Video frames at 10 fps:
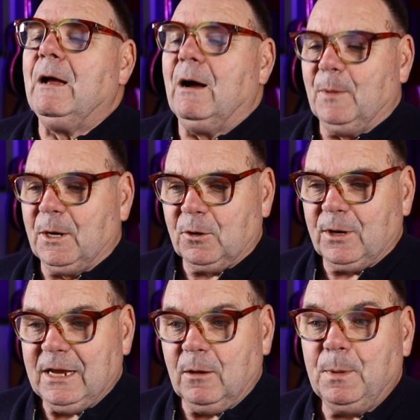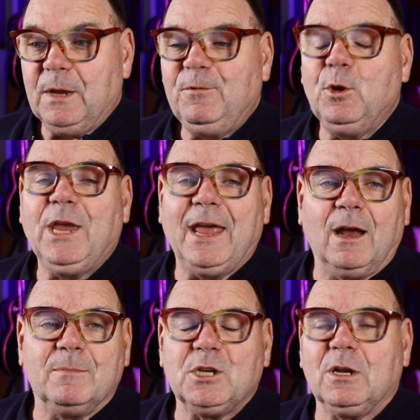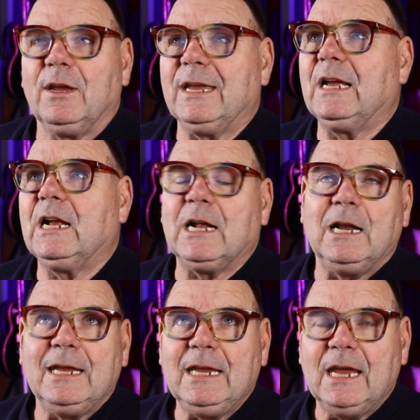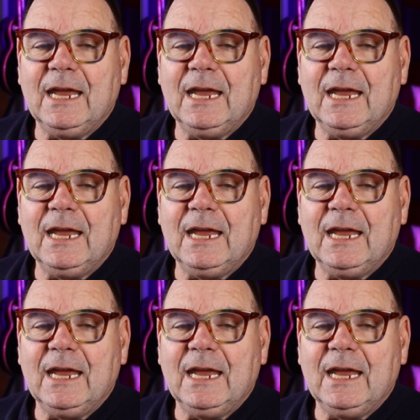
I might not hear you. But if you get up to, like, Clee